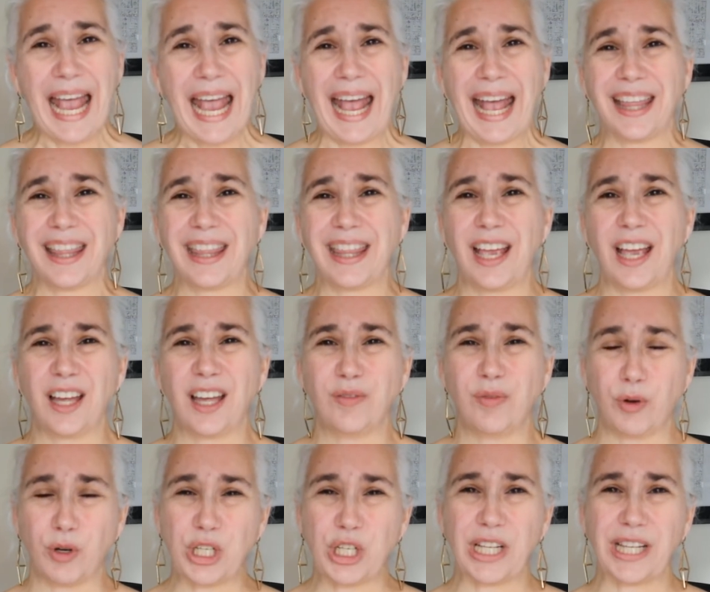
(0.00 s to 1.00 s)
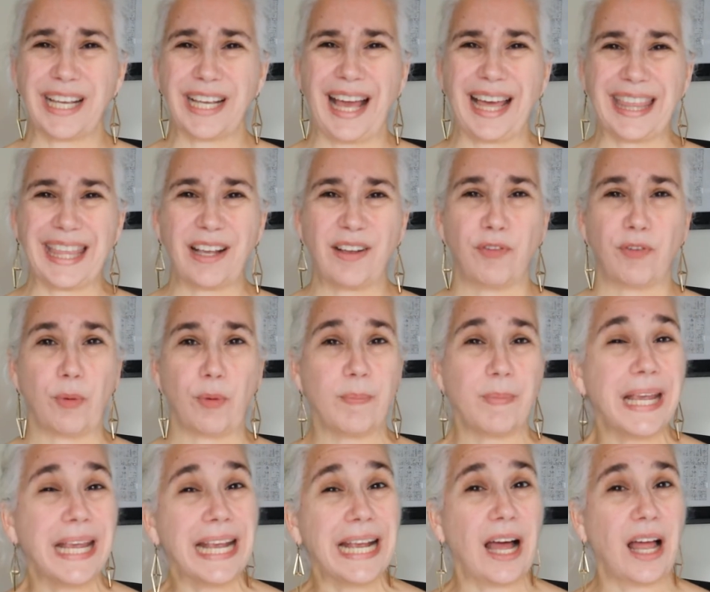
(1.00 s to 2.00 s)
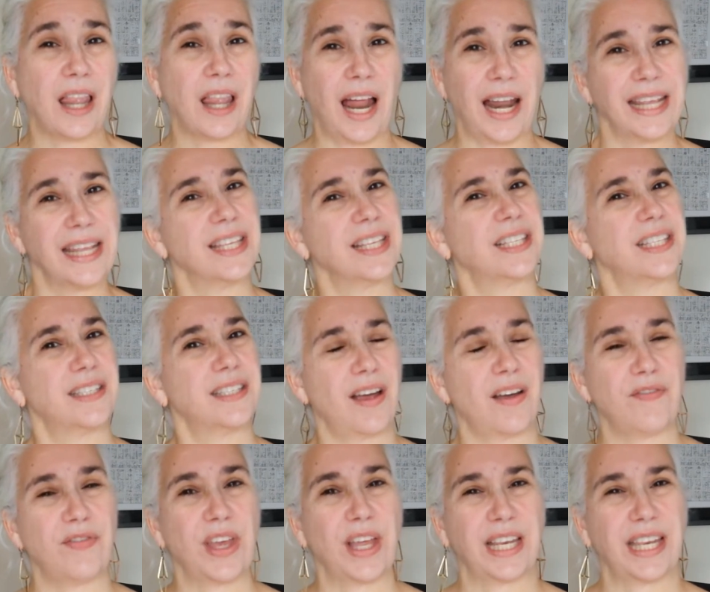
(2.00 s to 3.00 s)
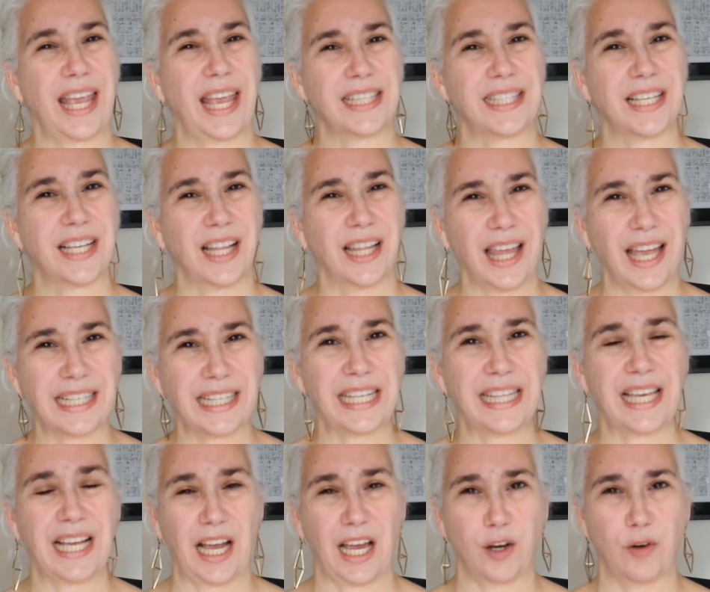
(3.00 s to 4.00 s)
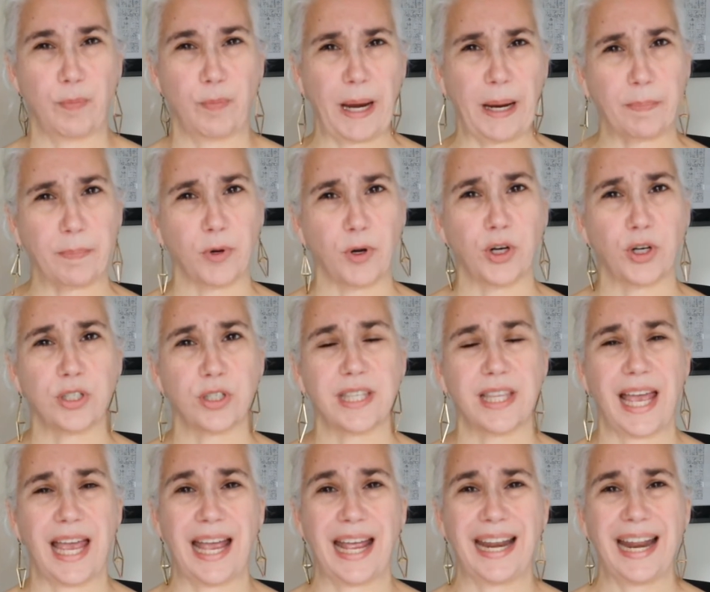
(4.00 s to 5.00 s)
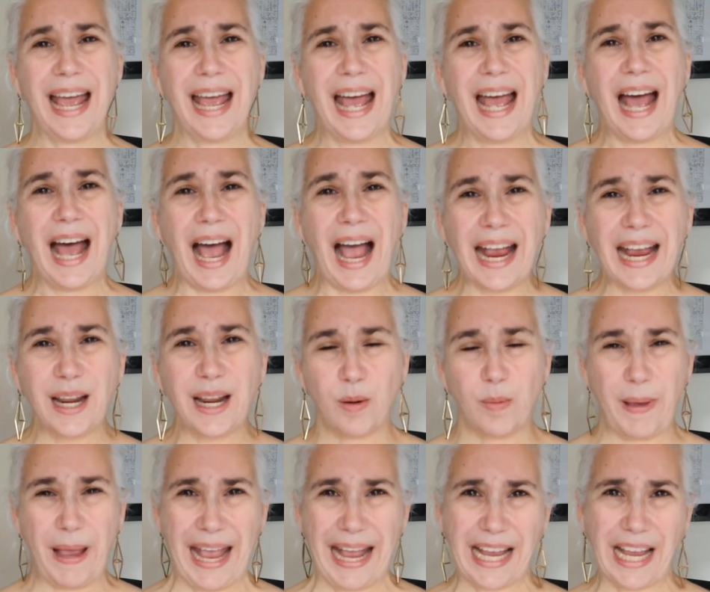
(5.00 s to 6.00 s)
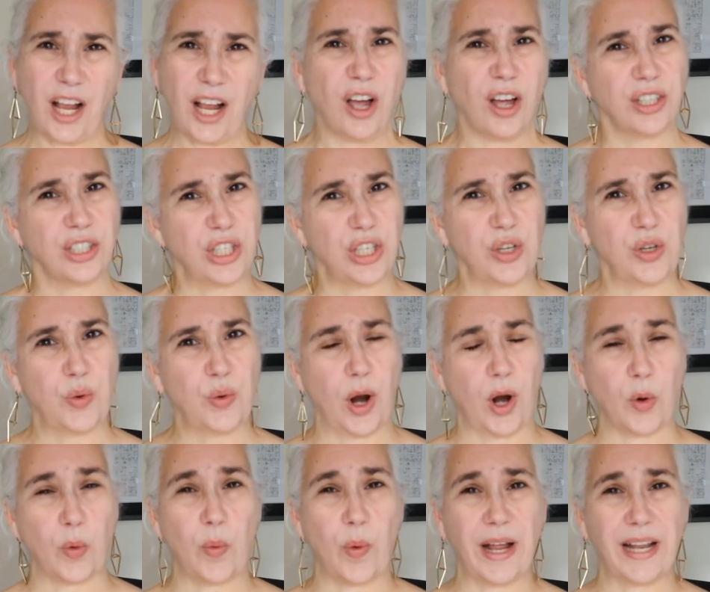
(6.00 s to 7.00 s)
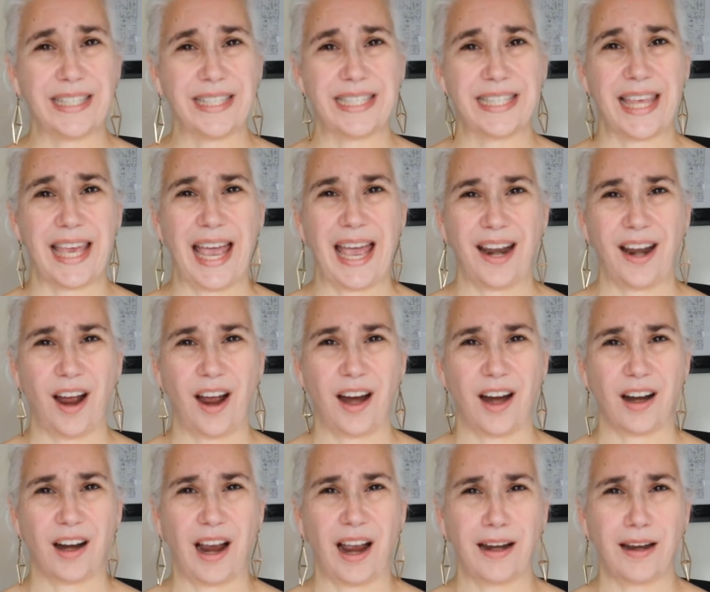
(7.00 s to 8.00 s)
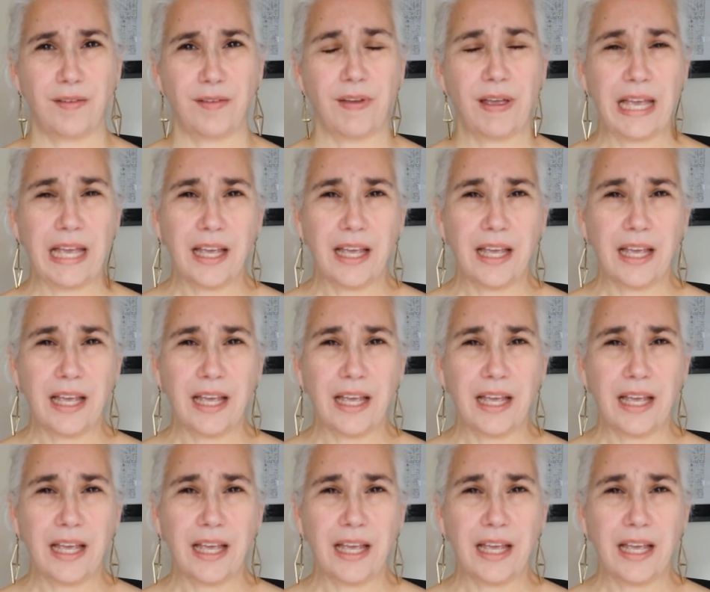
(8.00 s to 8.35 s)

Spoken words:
And unfortunately, I think for me, a lot of the stuff that gets collected, the kind of papers that I end up hanging on to, are ones that are kind of